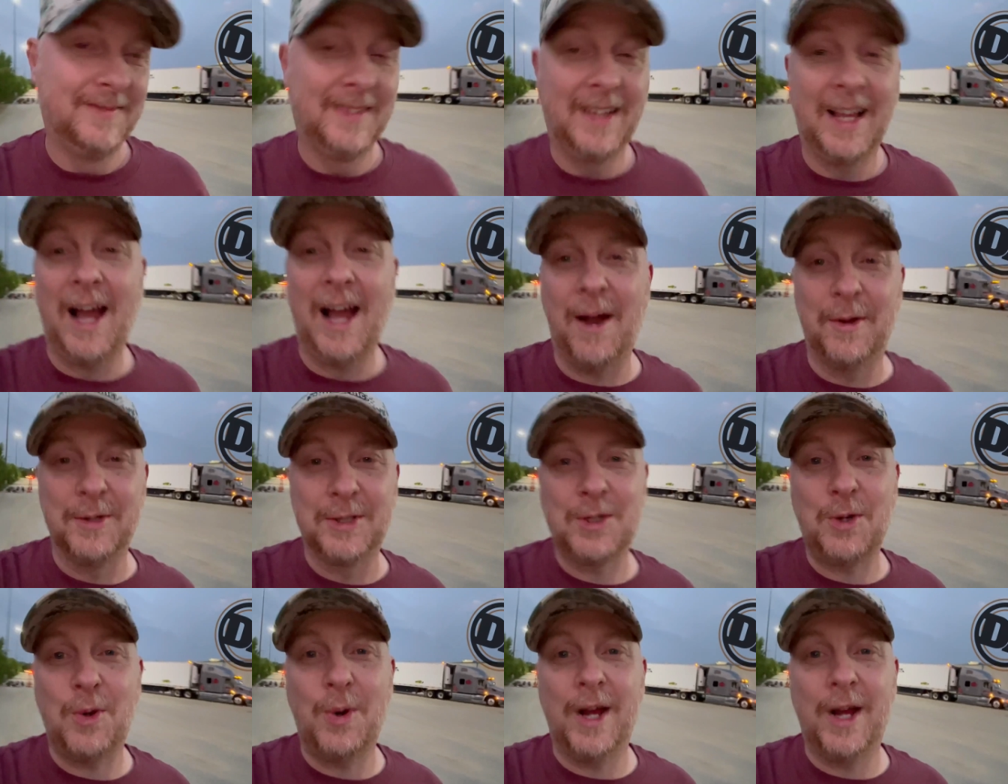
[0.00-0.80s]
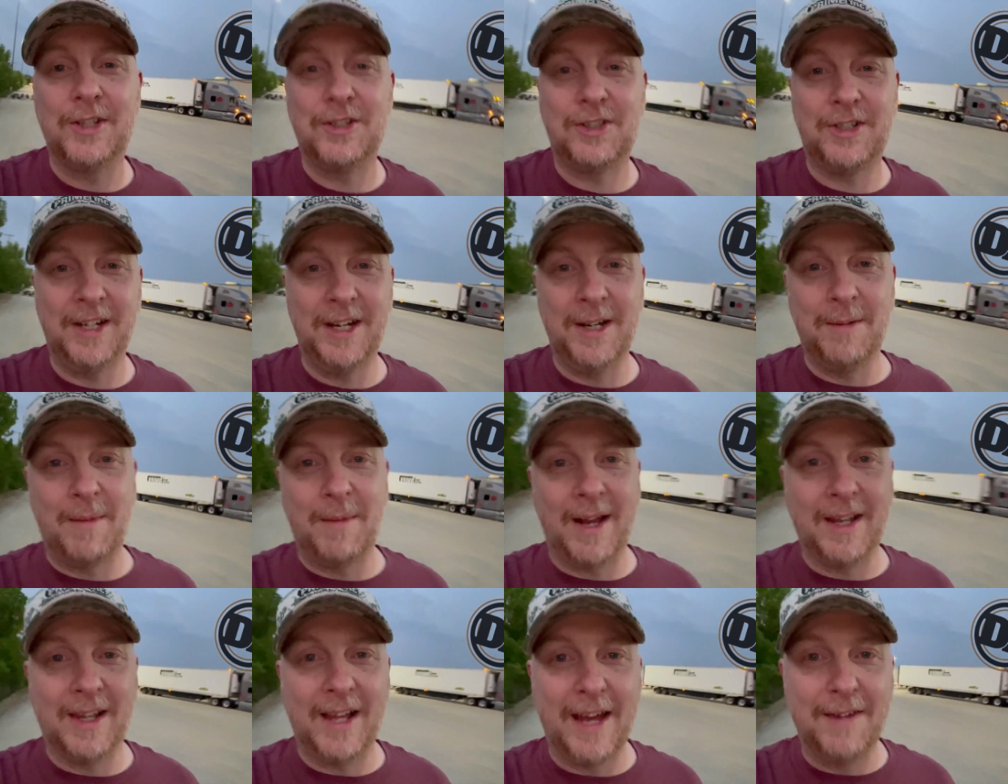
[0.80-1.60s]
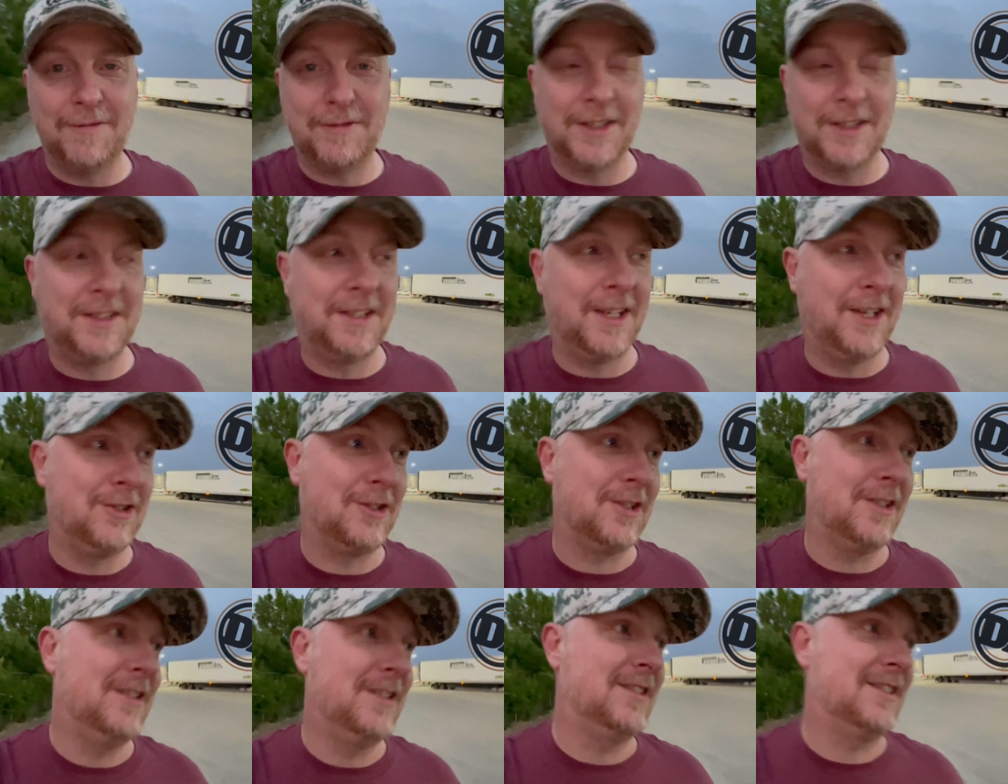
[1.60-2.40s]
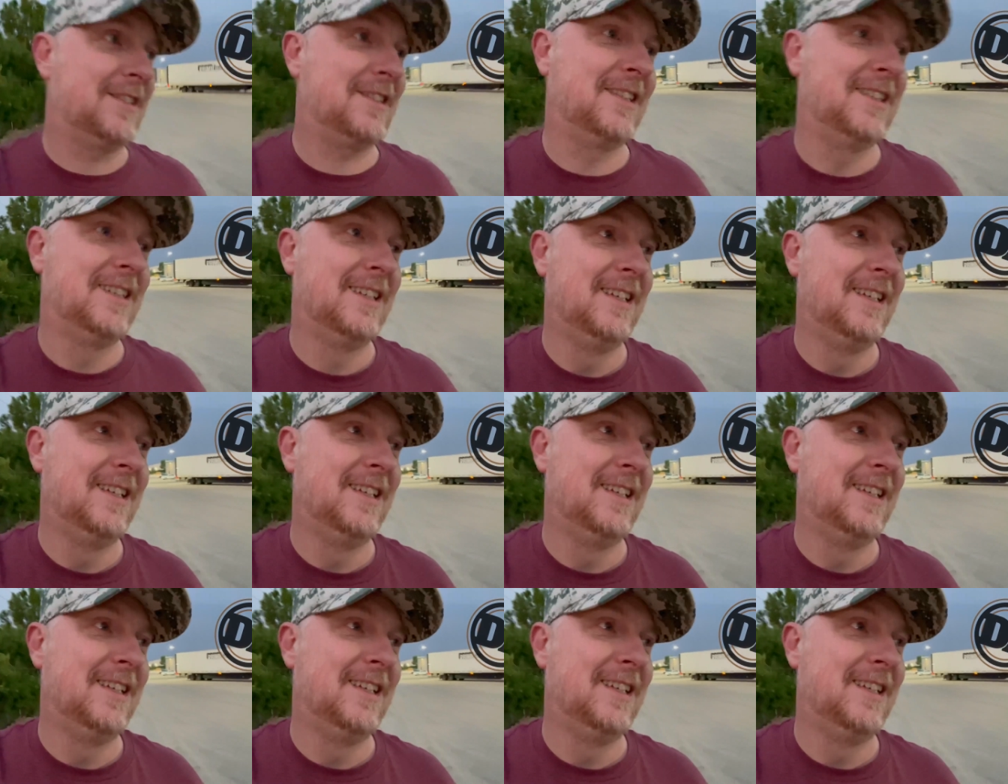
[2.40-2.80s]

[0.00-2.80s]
I was questioning my life decisions.